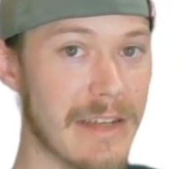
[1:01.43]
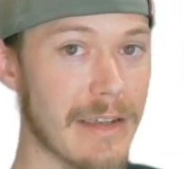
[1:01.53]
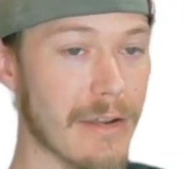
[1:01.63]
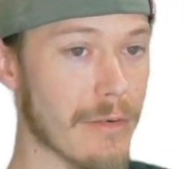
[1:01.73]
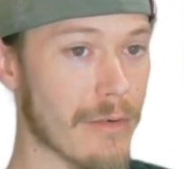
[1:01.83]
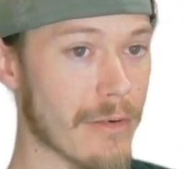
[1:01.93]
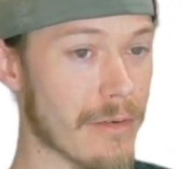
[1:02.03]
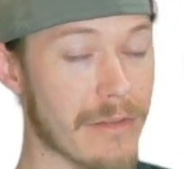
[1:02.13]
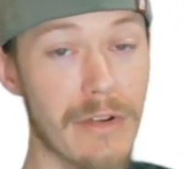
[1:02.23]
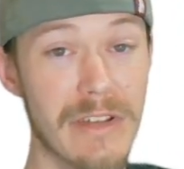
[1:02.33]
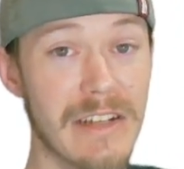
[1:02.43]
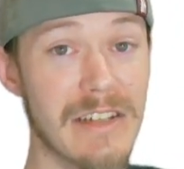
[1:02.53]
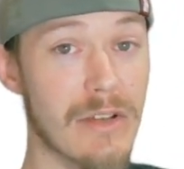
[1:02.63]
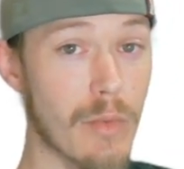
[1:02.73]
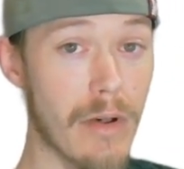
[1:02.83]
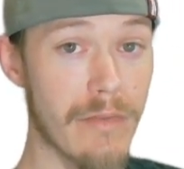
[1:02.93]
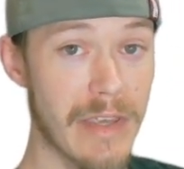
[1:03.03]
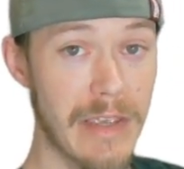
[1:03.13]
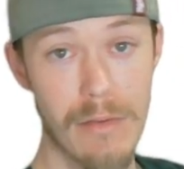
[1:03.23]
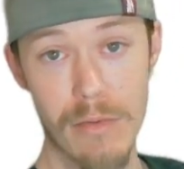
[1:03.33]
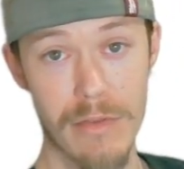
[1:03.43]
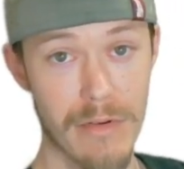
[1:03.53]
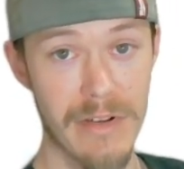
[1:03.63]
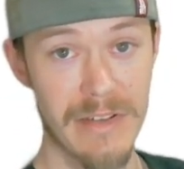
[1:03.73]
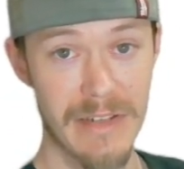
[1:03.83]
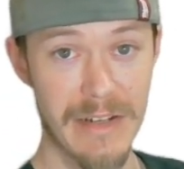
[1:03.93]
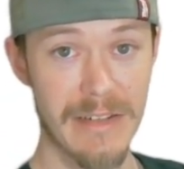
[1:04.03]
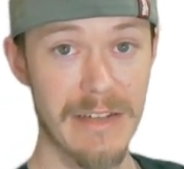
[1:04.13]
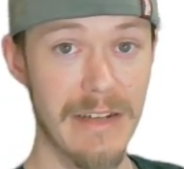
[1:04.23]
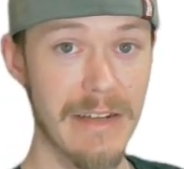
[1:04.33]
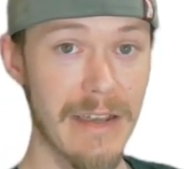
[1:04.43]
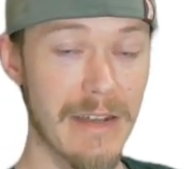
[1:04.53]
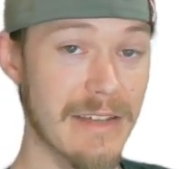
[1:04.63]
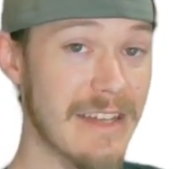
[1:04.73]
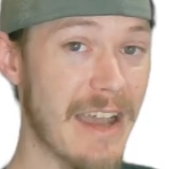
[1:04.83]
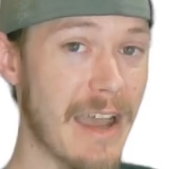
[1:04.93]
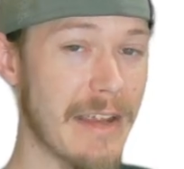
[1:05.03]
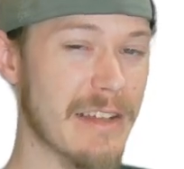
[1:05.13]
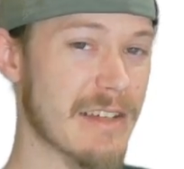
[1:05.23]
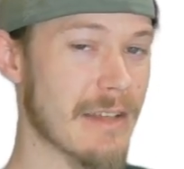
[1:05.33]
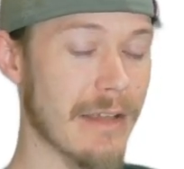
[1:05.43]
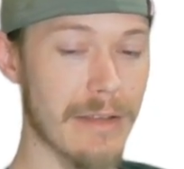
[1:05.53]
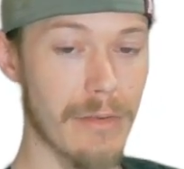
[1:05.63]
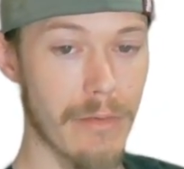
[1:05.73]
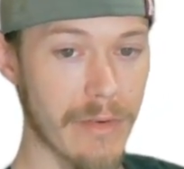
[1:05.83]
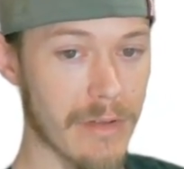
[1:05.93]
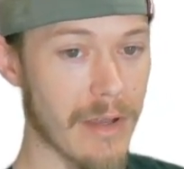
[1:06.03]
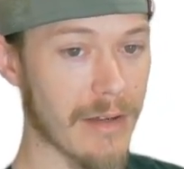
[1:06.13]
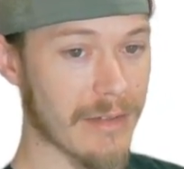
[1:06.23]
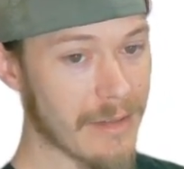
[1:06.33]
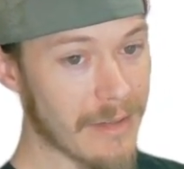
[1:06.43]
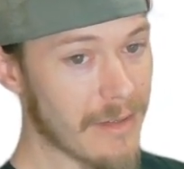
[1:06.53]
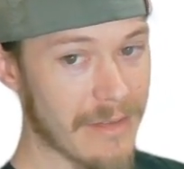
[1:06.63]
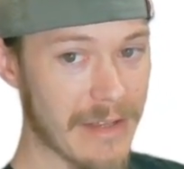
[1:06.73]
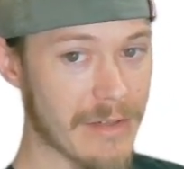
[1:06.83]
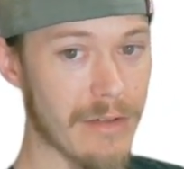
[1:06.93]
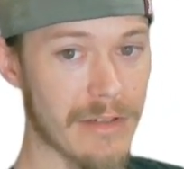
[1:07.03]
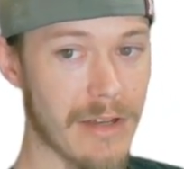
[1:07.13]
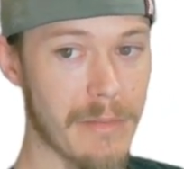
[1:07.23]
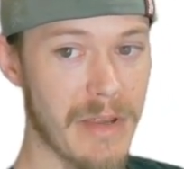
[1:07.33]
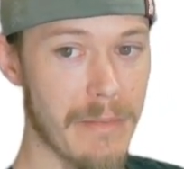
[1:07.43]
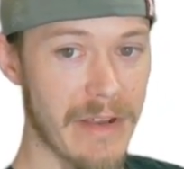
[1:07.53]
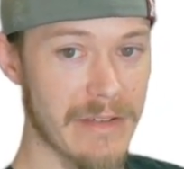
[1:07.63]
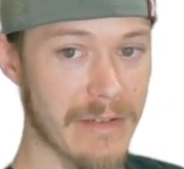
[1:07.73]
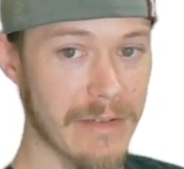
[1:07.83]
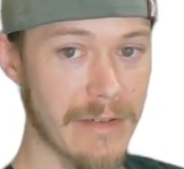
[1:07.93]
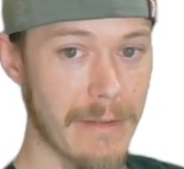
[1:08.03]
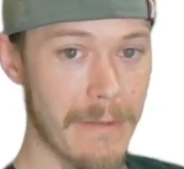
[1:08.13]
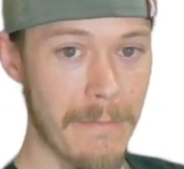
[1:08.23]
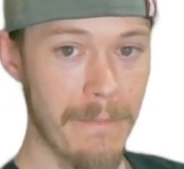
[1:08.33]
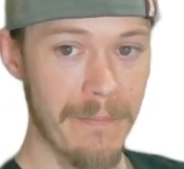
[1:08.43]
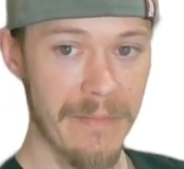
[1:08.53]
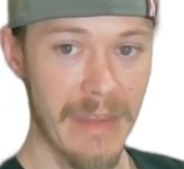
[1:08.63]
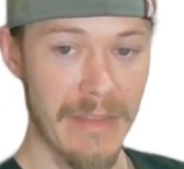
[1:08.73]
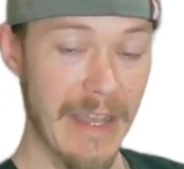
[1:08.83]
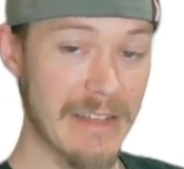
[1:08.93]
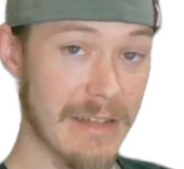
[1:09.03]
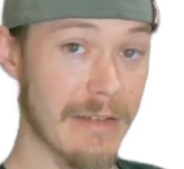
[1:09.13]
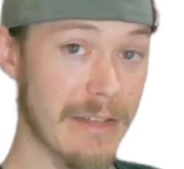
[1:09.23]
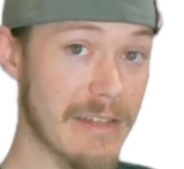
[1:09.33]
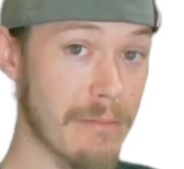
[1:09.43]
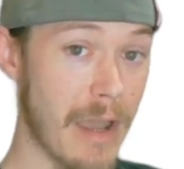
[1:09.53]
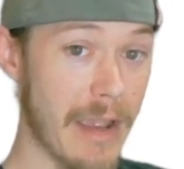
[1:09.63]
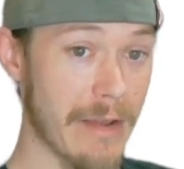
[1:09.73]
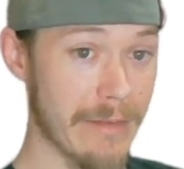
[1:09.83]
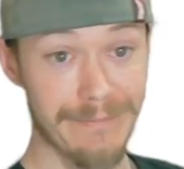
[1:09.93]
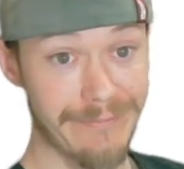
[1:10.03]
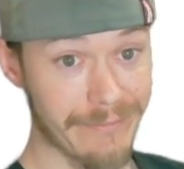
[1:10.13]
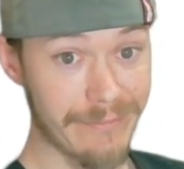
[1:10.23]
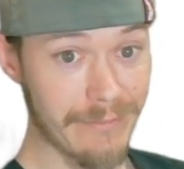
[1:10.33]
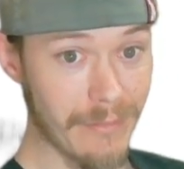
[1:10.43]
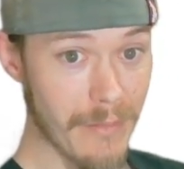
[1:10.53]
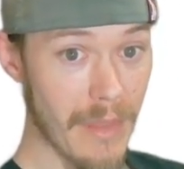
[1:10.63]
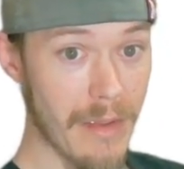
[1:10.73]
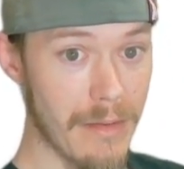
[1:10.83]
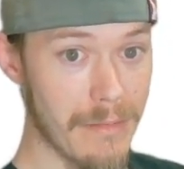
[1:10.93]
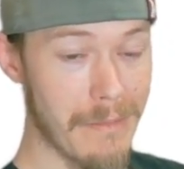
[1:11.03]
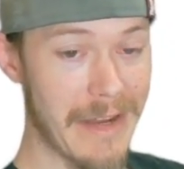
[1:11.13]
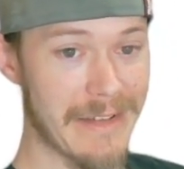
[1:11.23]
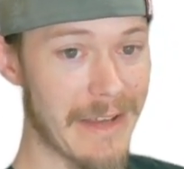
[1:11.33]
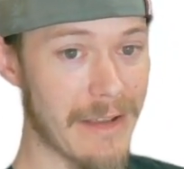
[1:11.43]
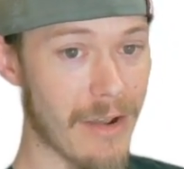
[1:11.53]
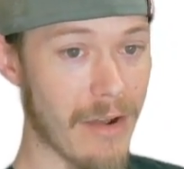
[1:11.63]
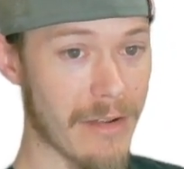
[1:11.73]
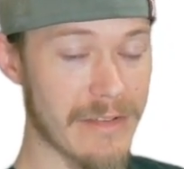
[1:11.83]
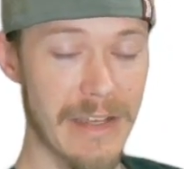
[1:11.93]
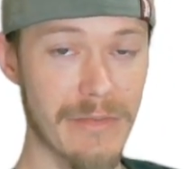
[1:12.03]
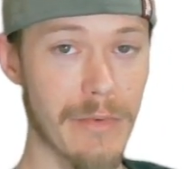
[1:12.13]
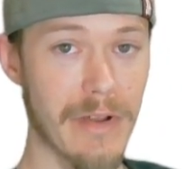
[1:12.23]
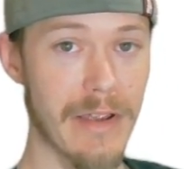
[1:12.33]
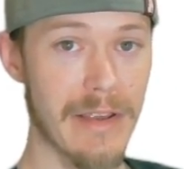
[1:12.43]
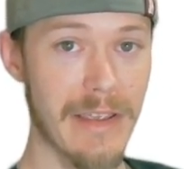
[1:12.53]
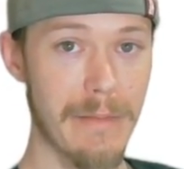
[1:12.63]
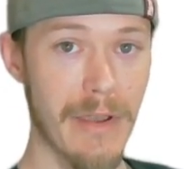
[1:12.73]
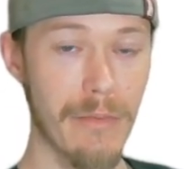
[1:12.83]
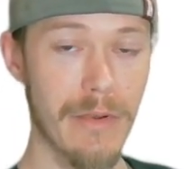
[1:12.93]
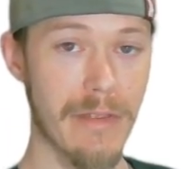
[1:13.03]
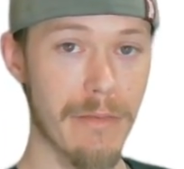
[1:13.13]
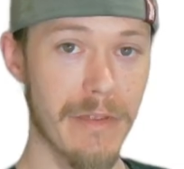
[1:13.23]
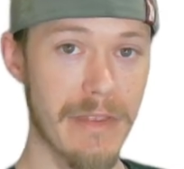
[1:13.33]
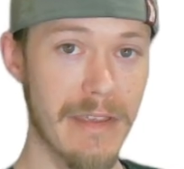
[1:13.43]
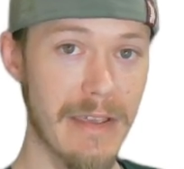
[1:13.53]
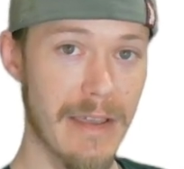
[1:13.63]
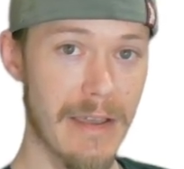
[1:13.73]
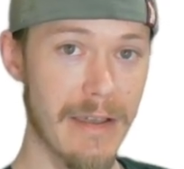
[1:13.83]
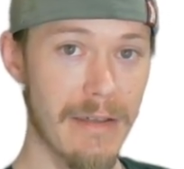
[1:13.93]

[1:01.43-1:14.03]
or 3060 12 gig or 3060 Ti just slightly overclocked. That's all it's going to be basically. That's at least my take on it, because that's what I came out with the